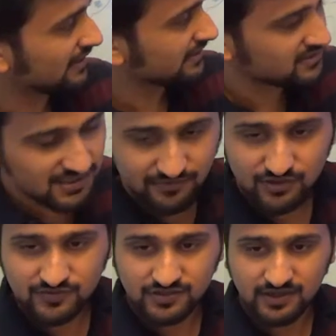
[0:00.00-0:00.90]
at each
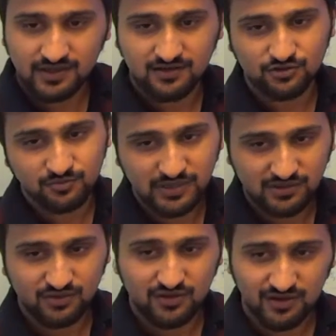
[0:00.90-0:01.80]
level of the tree could
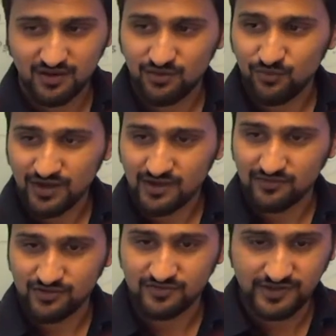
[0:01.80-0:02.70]
be uh, one
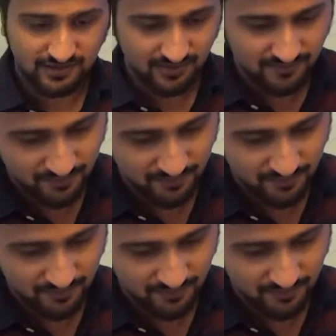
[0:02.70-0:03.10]
level of detail.